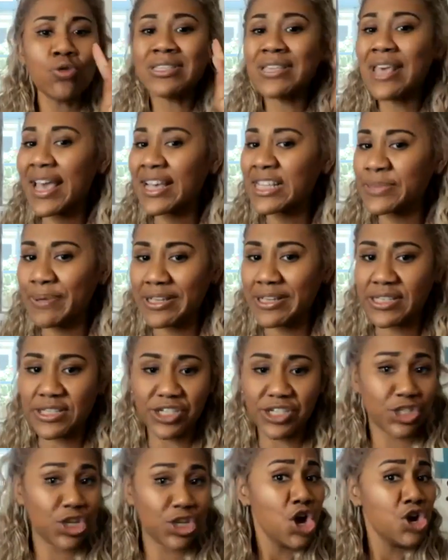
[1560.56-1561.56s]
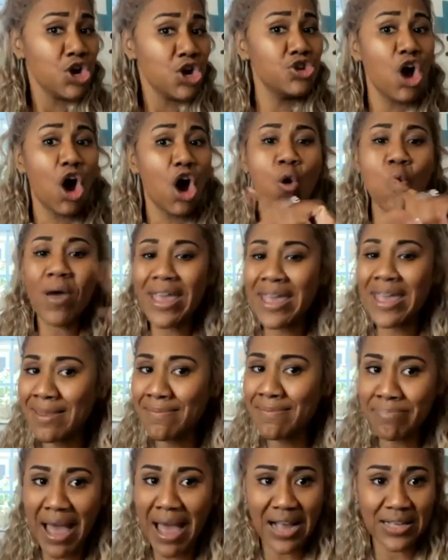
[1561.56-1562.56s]
text messages, no
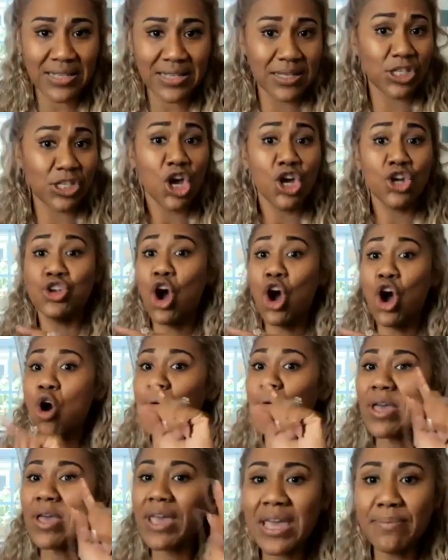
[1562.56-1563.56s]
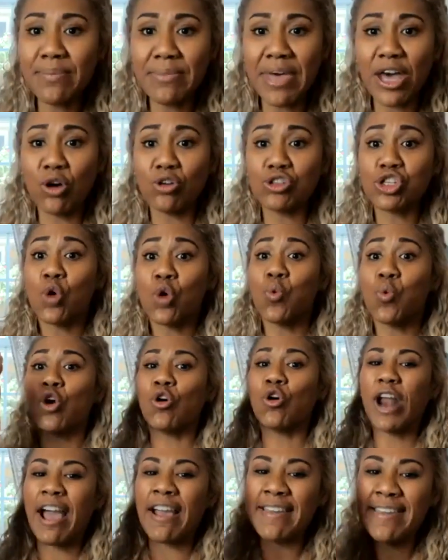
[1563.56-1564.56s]
inboxes, no emails. We're going
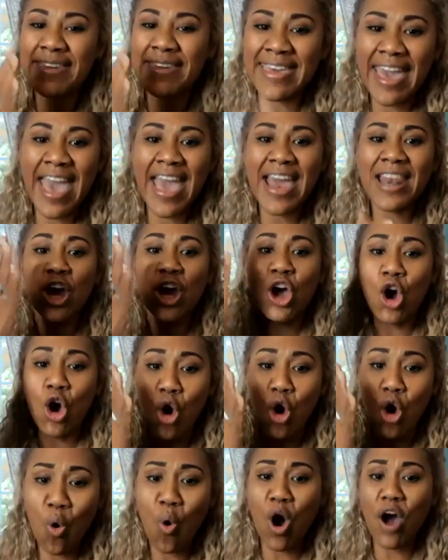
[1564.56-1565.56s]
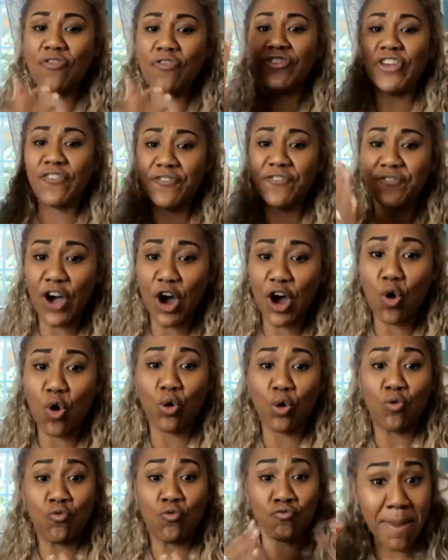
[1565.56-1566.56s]
to get on the phone.
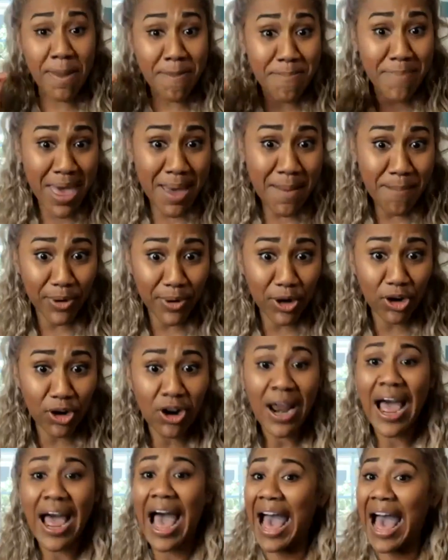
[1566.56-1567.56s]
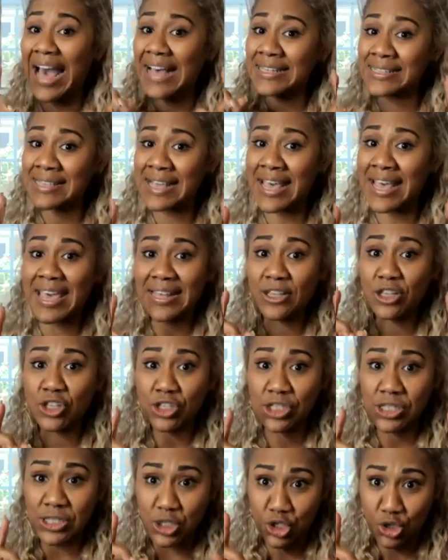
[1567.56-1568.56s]
Remember, I said
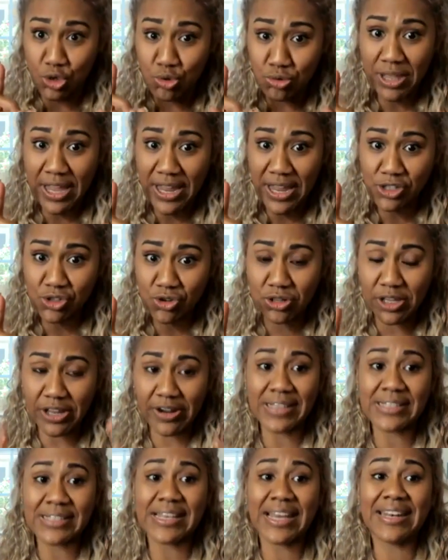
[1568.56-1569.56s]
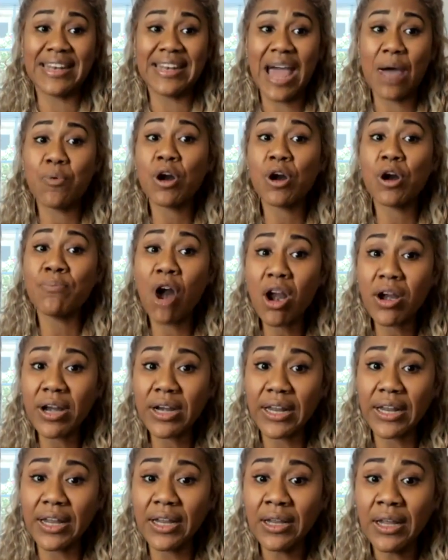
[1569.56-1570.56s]
two things earlier. I said network
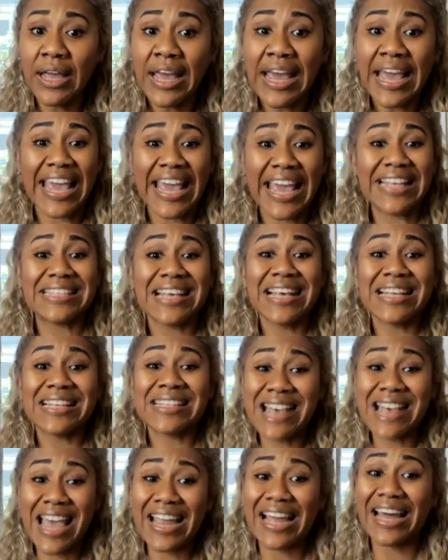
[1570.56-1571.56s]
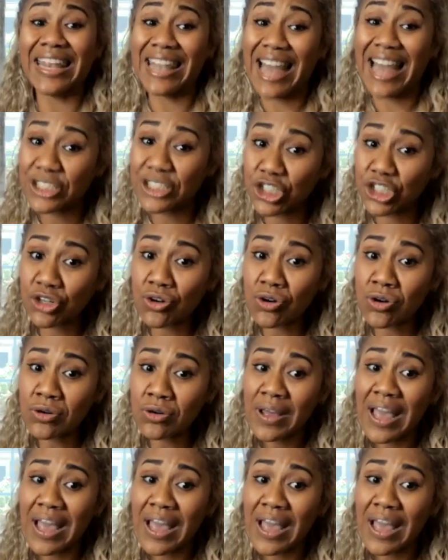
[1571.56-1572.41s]
marketing is psychological